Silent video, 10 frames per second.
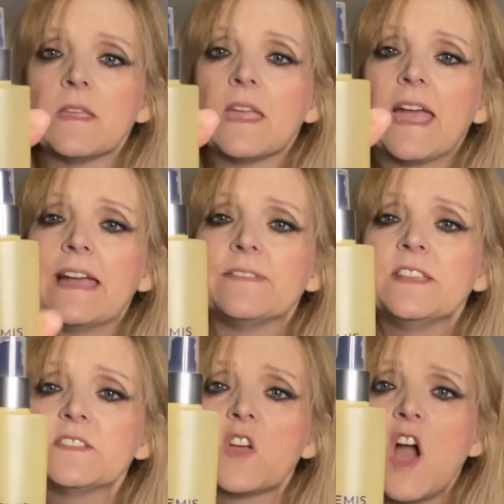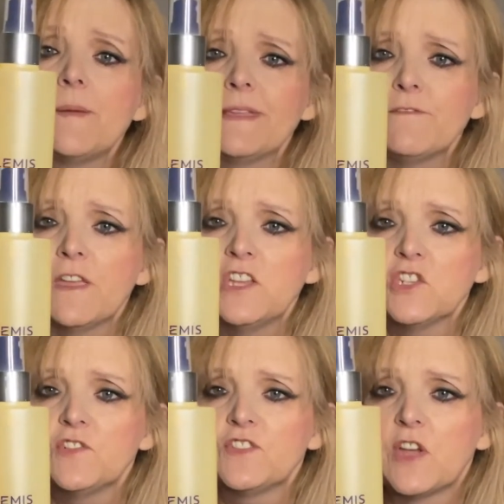And this calming
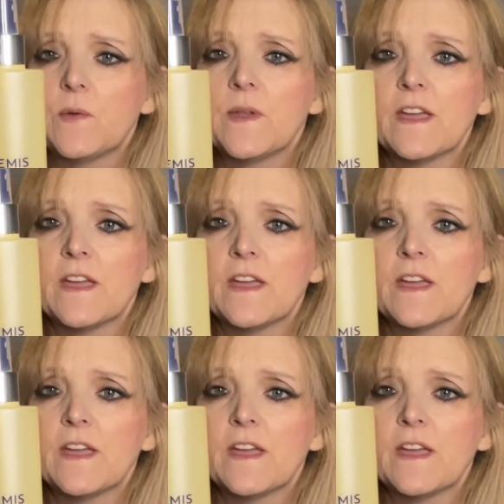facial toner